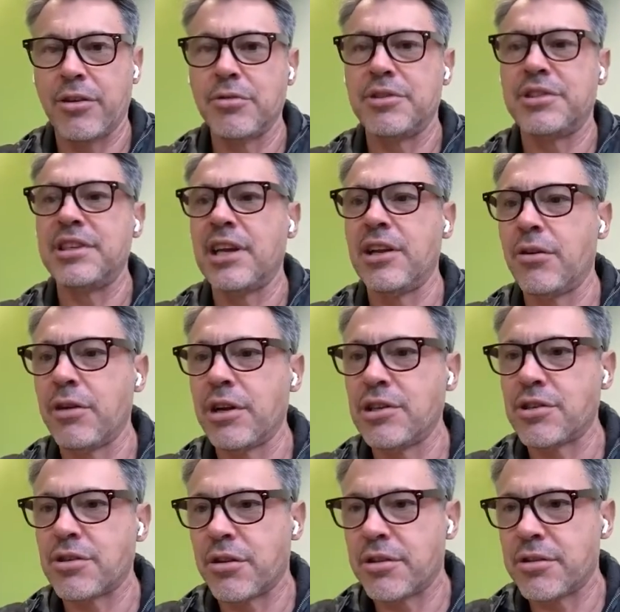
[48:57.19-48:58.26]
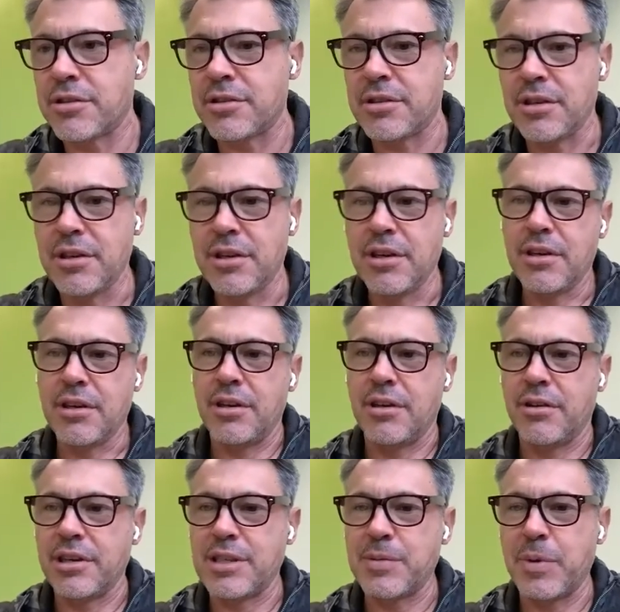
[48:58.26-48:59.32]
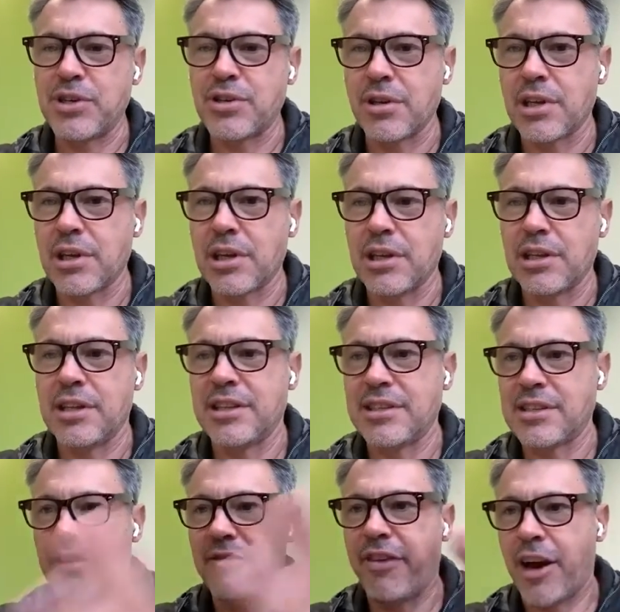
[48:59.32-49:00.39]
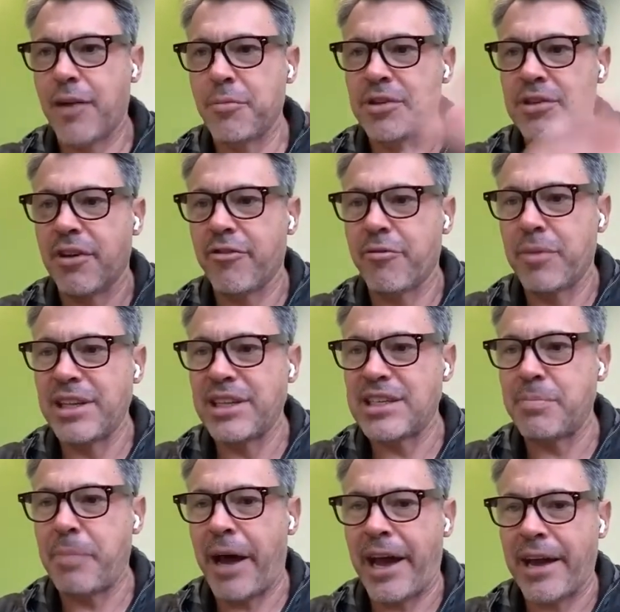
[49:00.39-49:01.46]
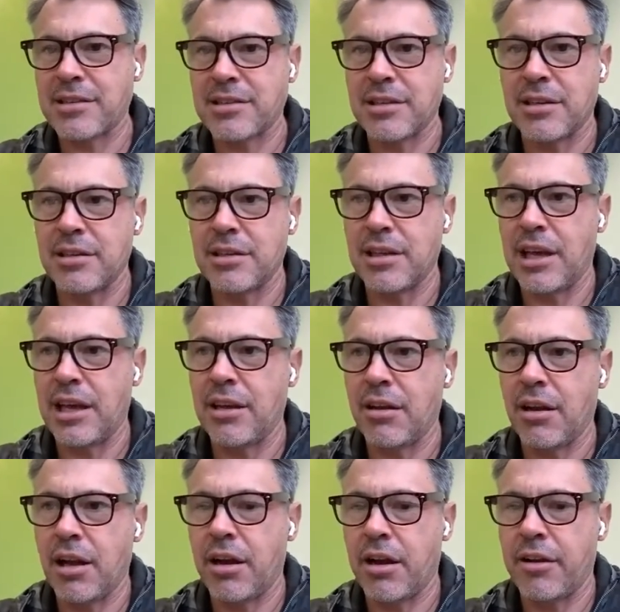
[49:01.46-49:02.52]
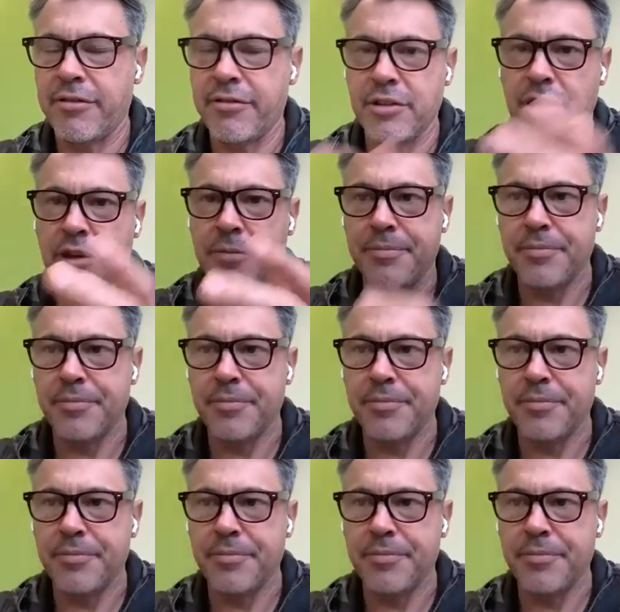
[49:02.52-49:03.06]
Your D&O insurance, especially in this environment of many SPACs and a lot of